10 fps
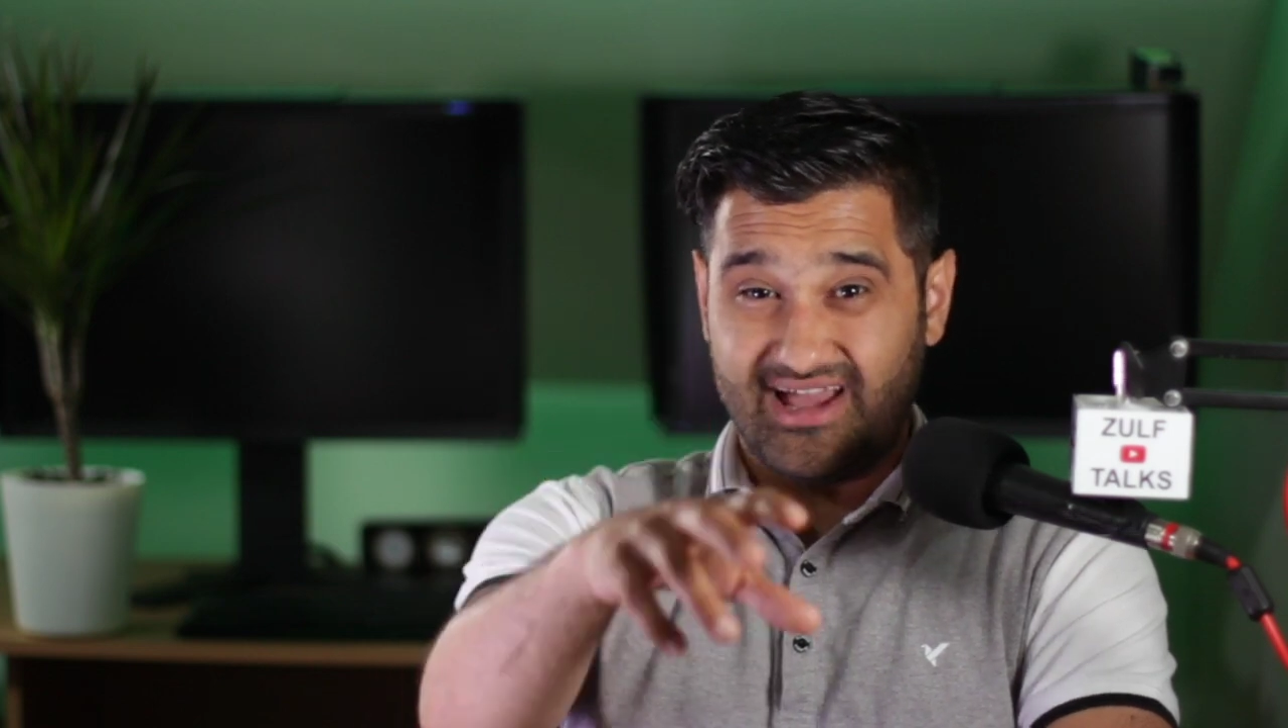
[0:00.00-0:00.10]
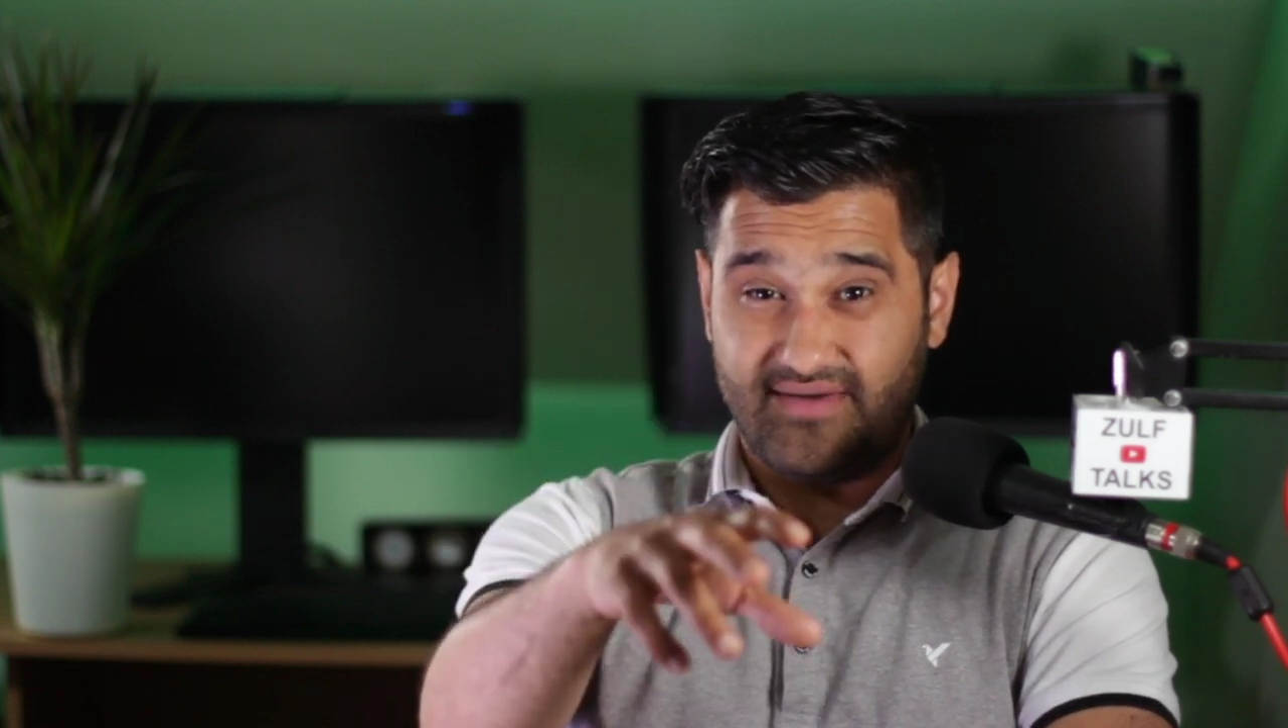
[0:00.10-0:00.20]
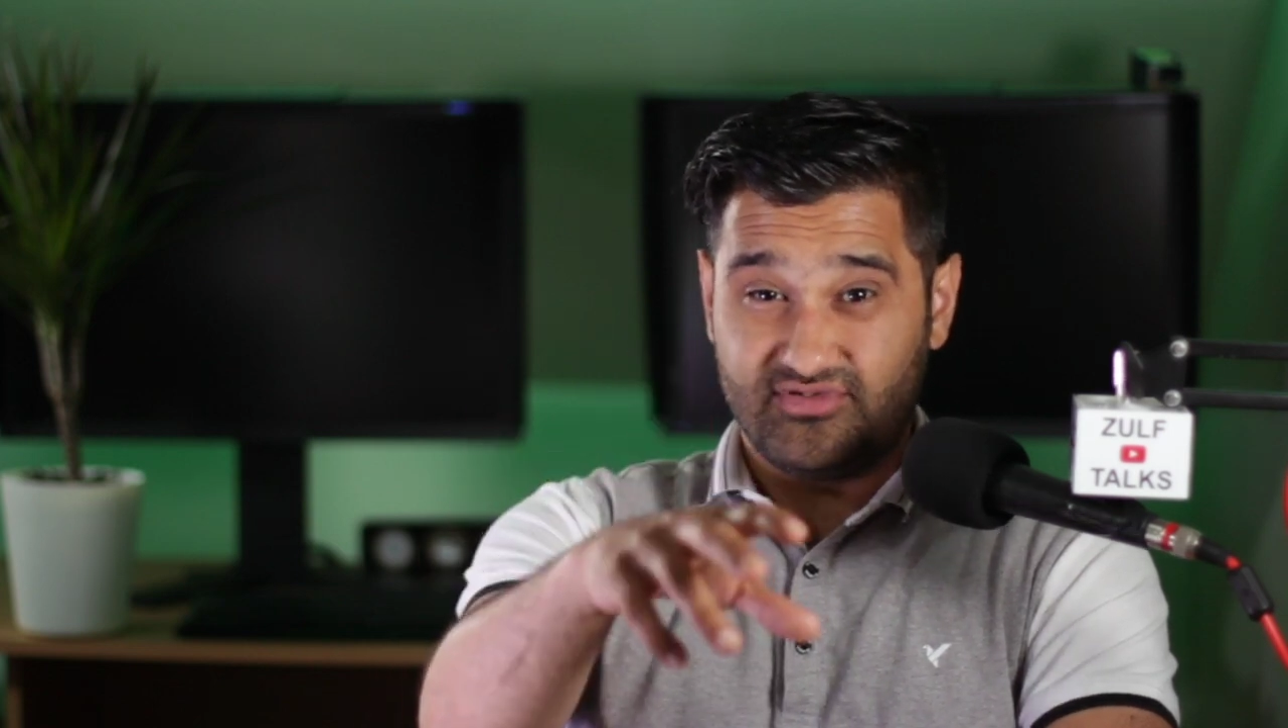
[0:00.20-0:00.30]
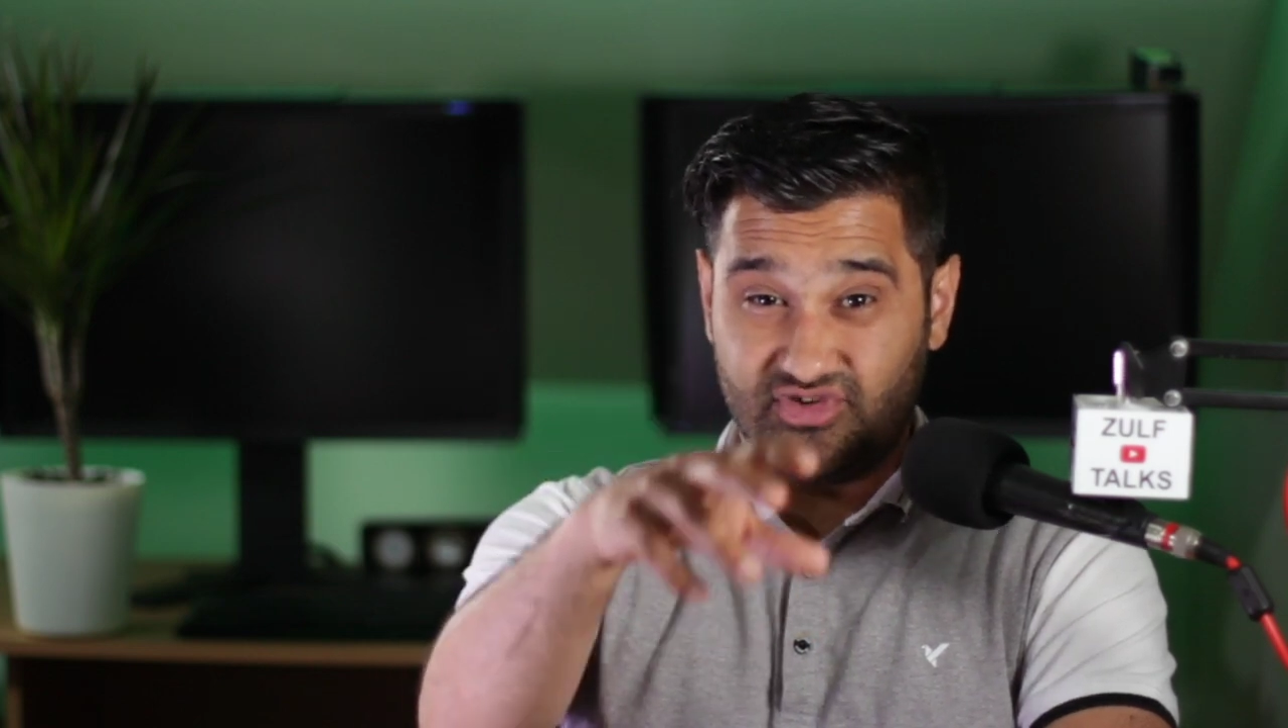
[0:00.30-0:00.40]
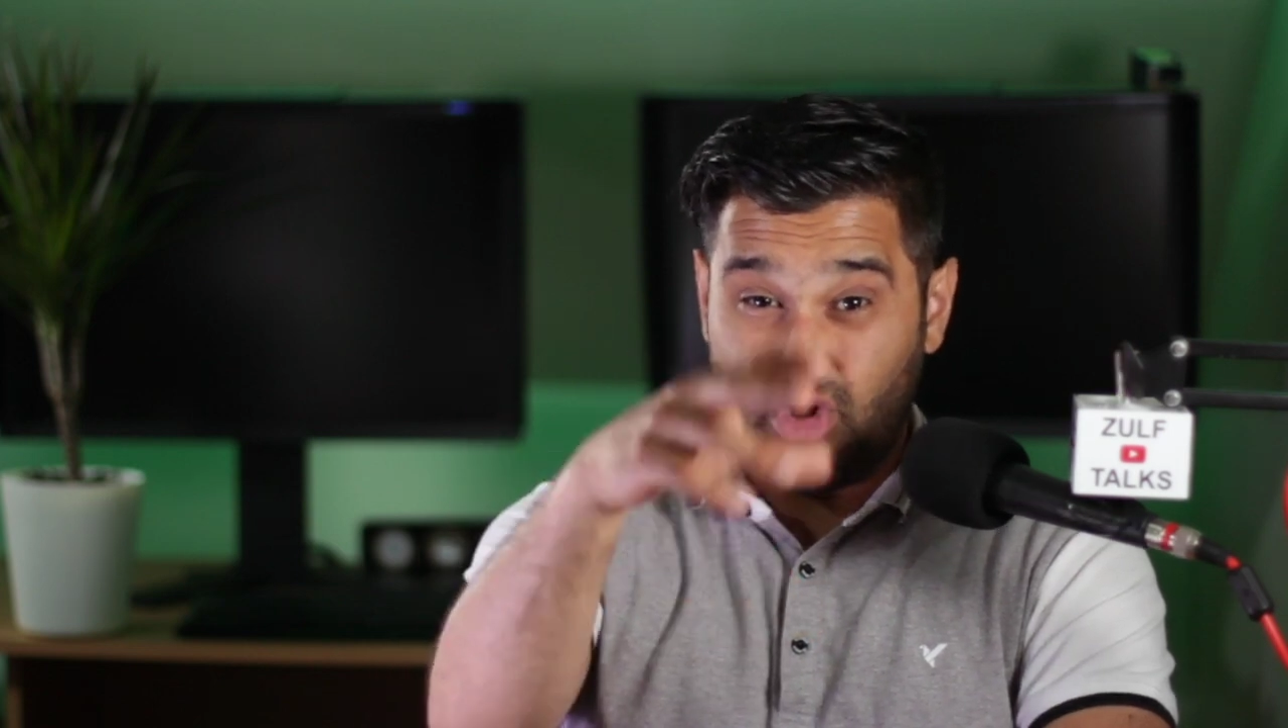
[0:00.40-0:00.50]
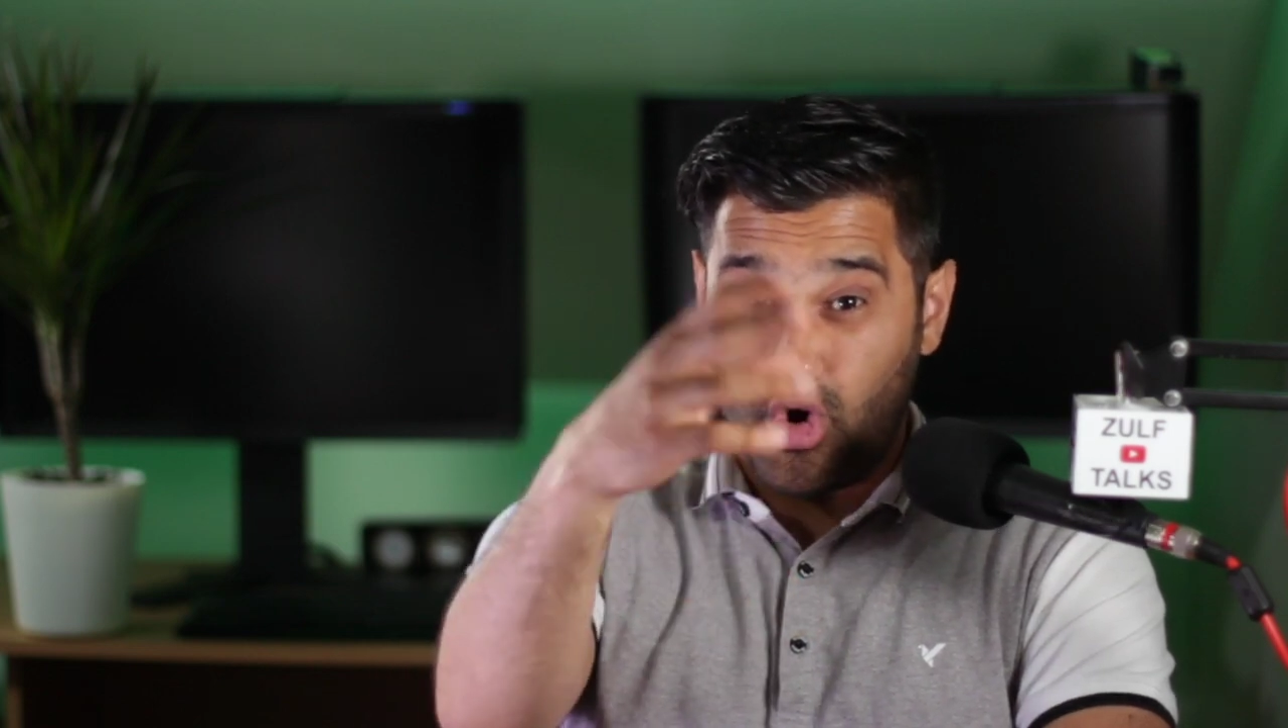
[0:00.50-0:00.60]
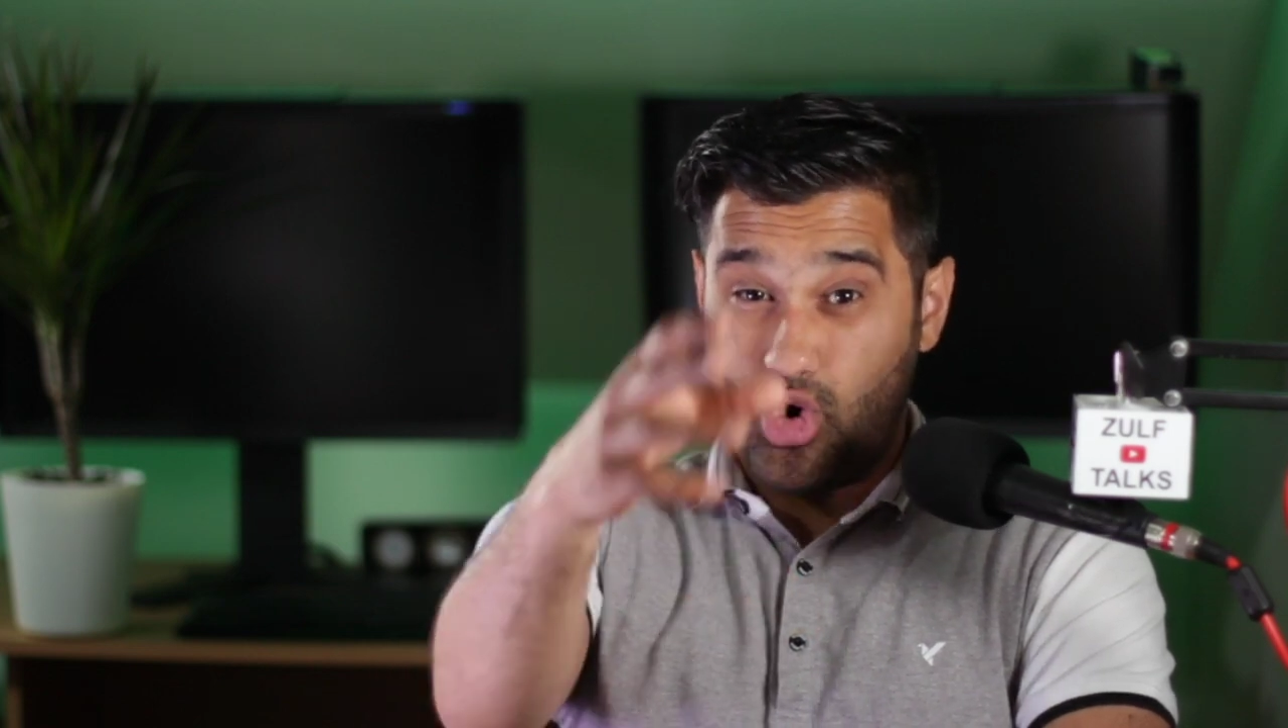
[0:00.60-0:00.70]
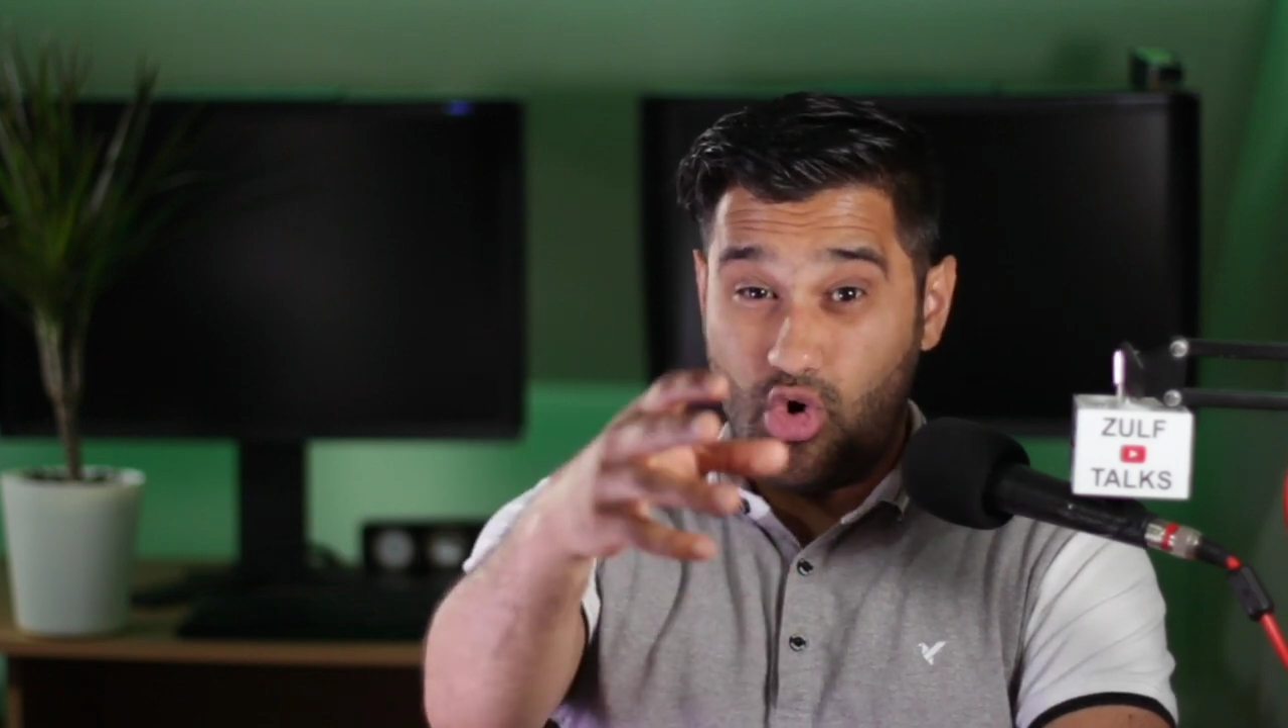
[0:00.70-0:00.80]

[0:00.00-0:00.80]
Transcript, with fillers: have to go